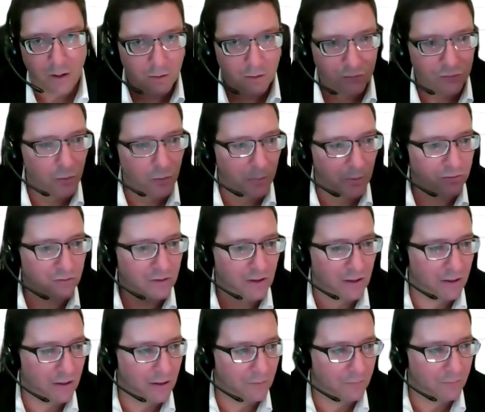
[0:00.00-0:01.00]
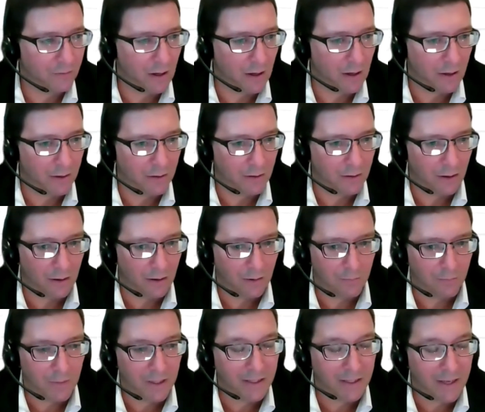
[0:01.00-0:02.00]
superseded, if
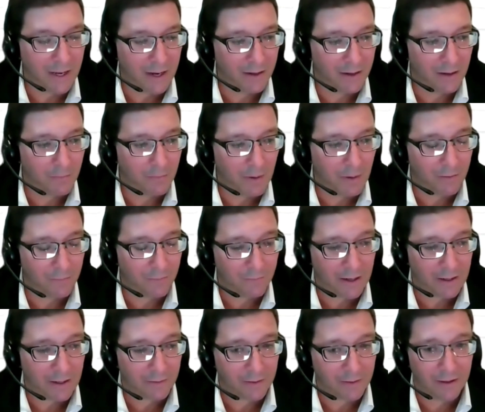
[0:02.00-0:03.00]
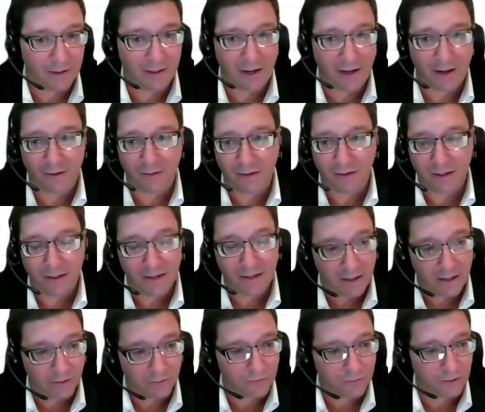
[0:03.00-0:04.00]
not mitigated, by the fact that it had the
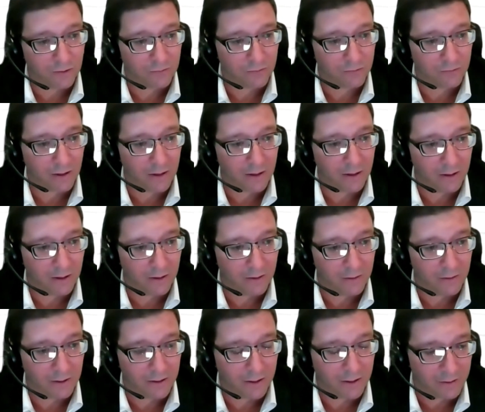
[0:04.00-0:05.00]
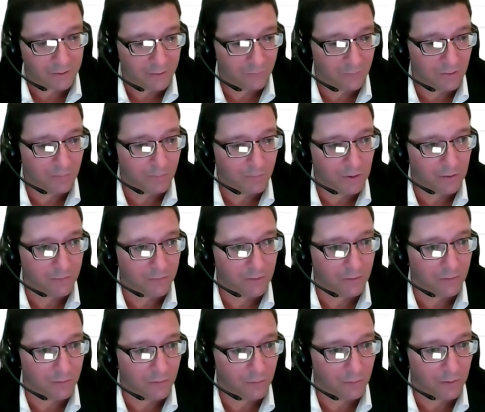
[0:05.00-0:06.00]
analysis and the connectivity built
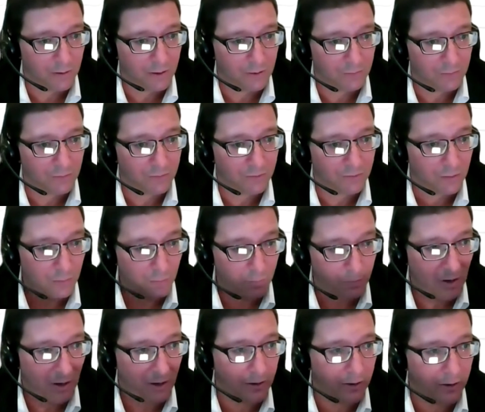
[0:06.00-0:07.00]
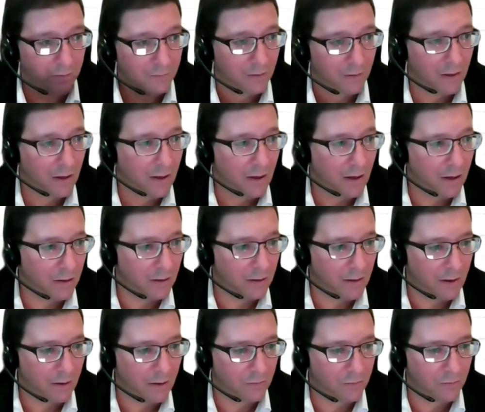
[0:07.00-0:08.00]
into it as a single product, and
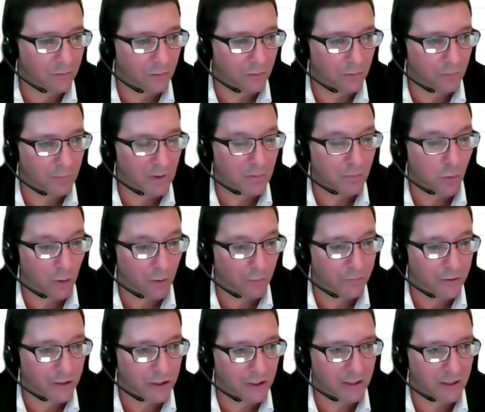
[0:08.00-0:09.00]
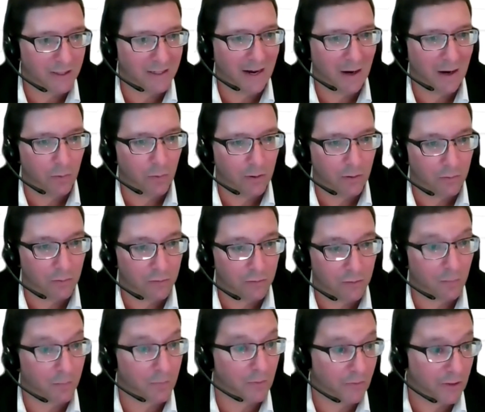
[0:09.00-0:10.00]
allowed us to be more efficient in how we use
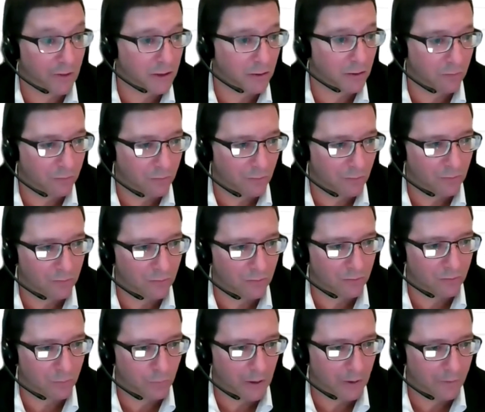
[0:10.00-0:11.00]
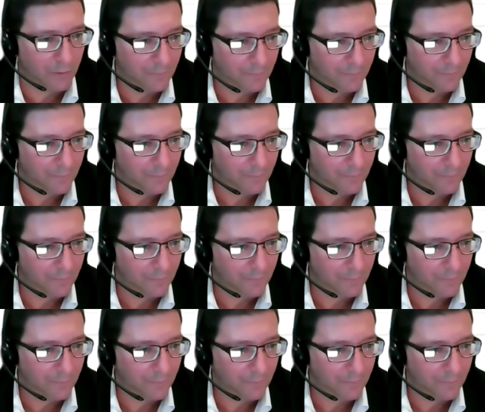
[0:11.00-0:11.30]
the professional services as well.